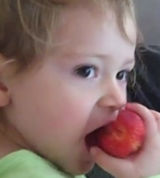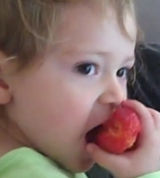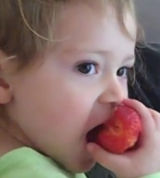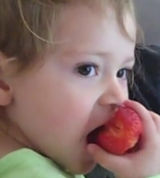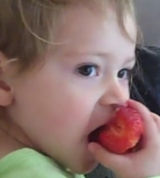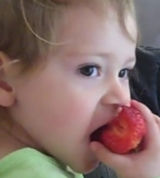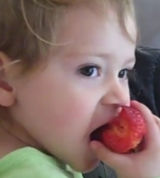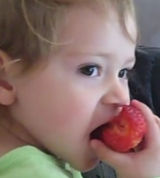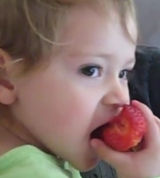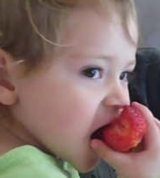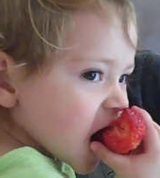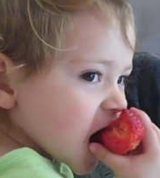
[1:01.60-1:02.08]

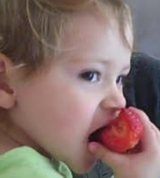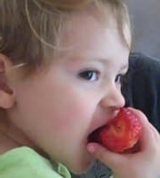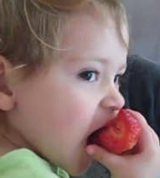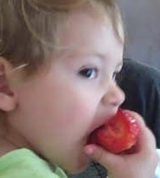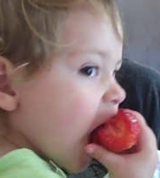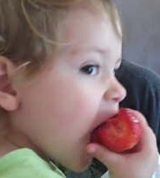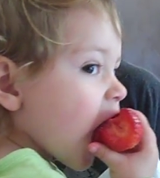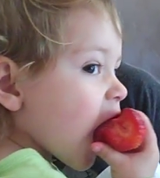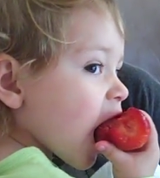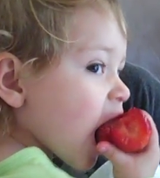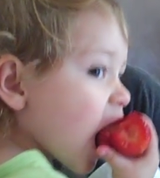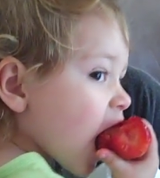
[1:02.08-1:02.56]
That
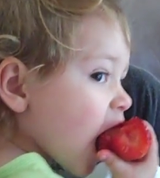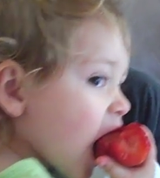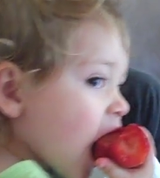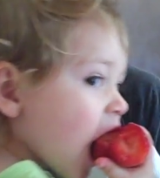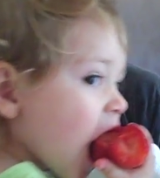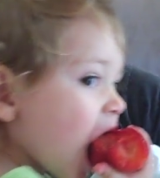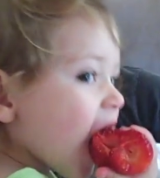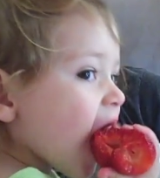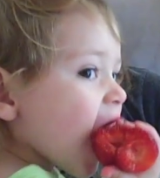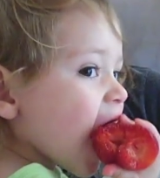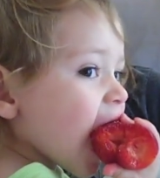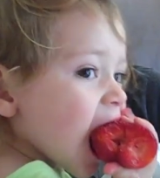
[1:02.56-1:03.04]
strawberry
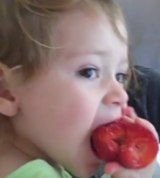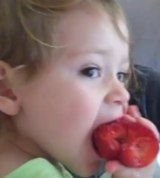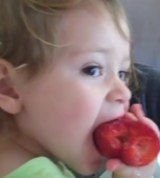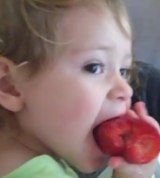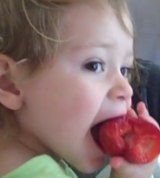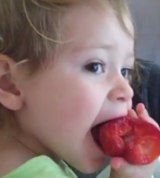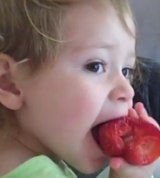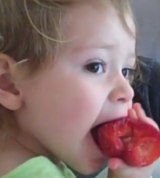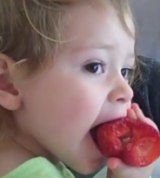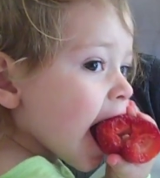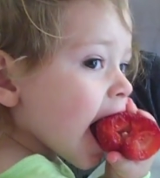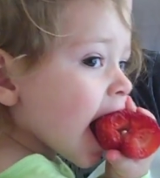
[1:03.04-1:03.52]
is big
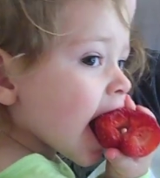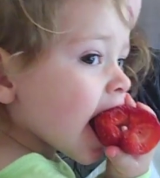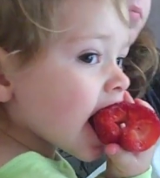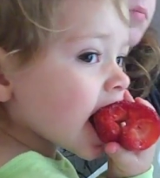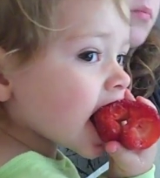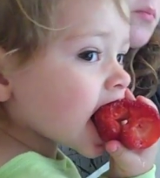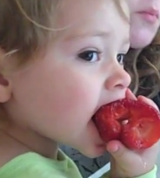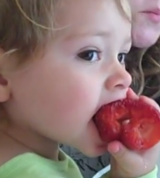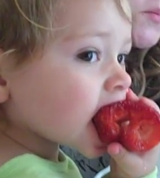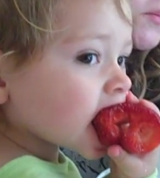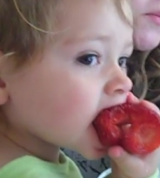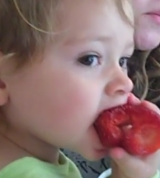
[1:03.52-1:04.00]
as you
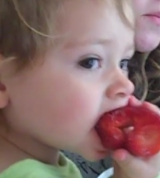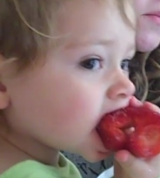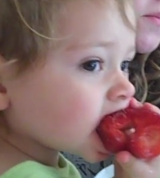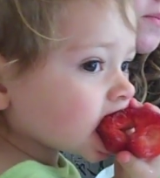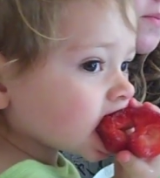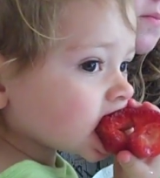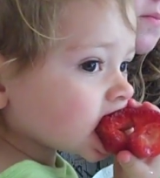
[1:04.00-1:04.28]
are.